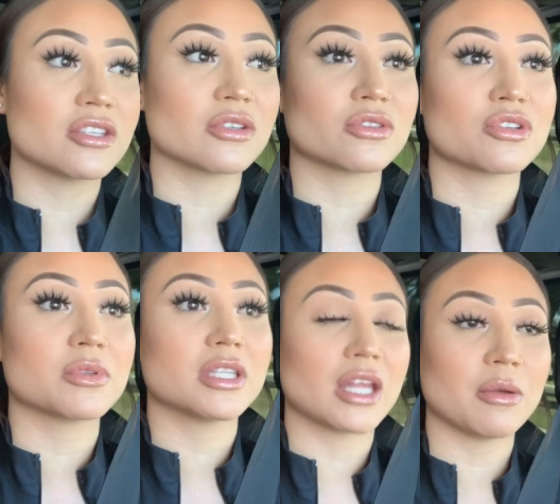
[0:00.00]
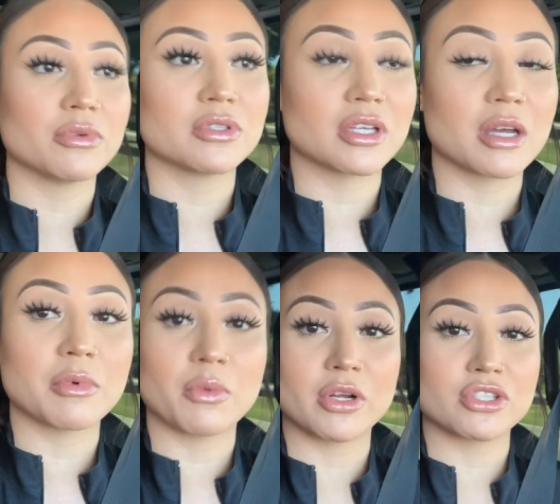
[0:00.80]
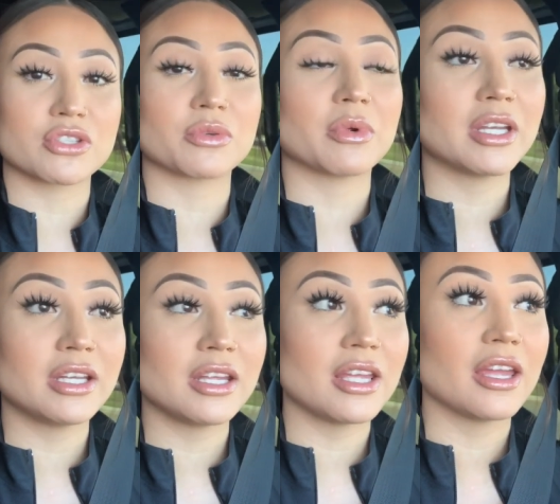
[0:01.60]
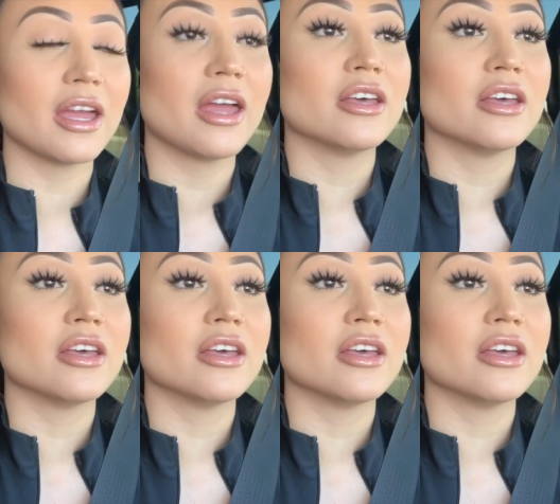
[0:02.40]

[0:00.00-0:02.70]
so she wasn't able to come and watch Serenity.